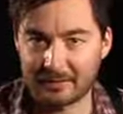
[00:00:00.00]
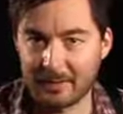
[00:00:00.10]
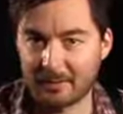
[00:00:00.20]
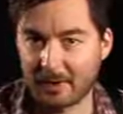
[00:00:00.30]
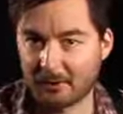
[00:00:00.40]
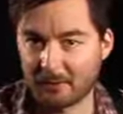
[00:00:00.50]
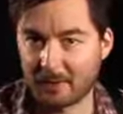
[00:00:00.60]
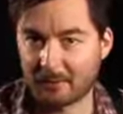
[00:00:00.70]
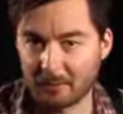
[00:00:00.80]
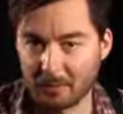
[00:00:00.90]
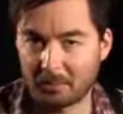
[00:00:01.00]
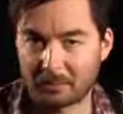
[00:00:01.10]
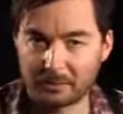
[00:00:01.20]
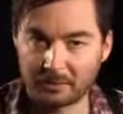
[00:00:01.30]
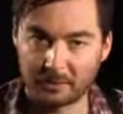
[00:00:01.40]
vibrato-like
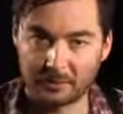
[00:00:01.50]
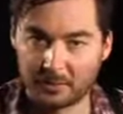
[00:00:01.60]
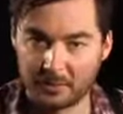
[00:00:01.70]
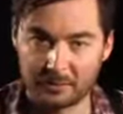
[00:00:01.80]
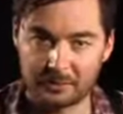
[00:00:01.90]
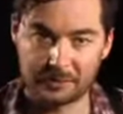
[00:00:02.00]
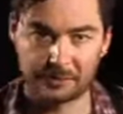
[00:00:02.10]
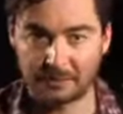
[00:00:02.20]
warble to your chords.